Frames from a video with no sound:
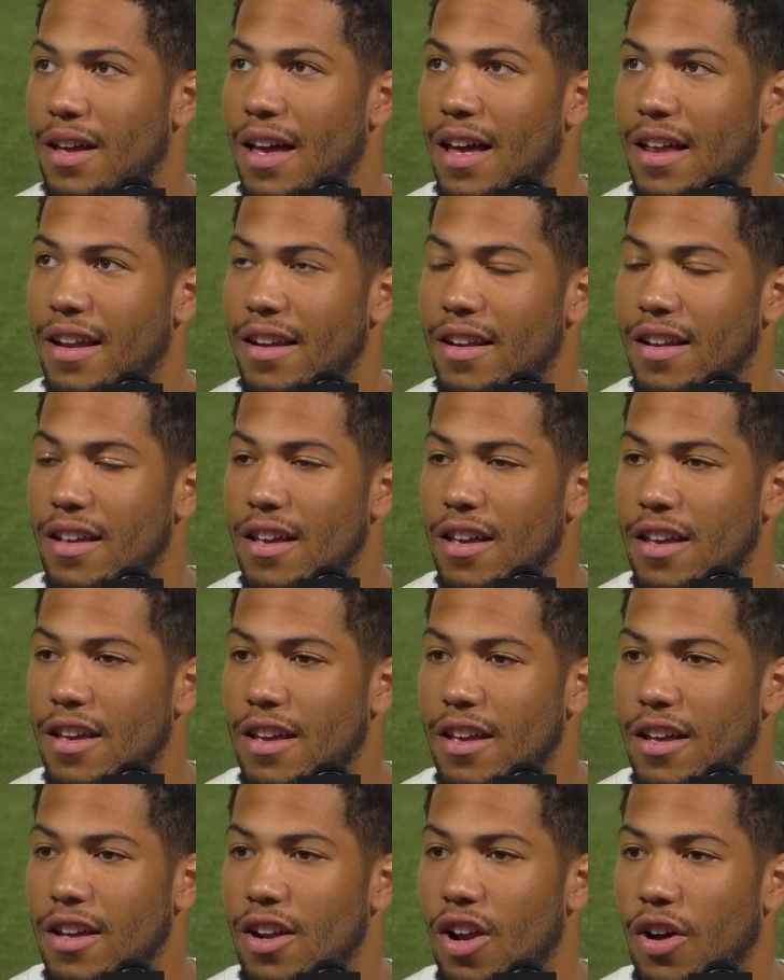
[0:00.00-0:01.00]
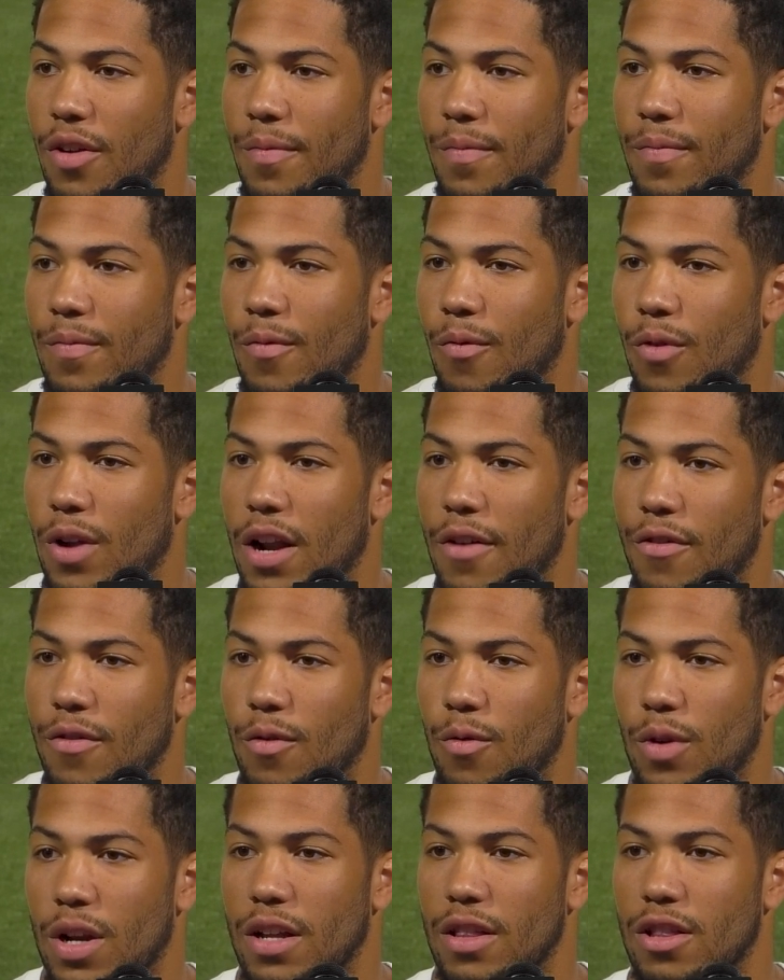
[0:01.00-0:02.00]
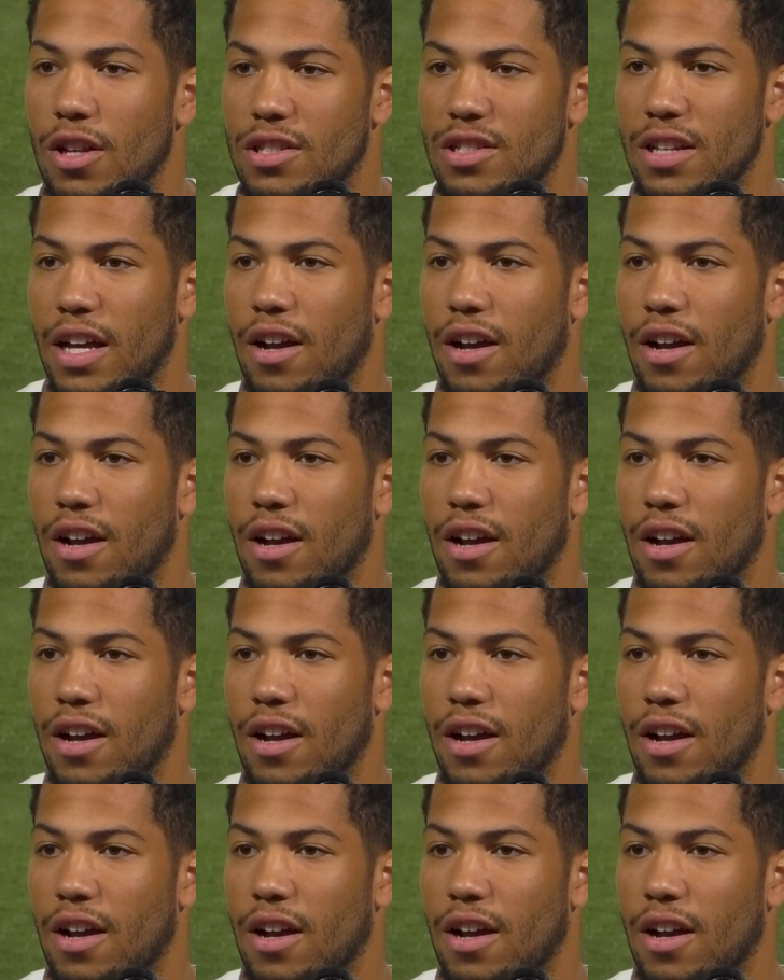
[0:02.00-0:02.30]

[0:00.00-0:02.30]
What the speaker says: And you know, what it looks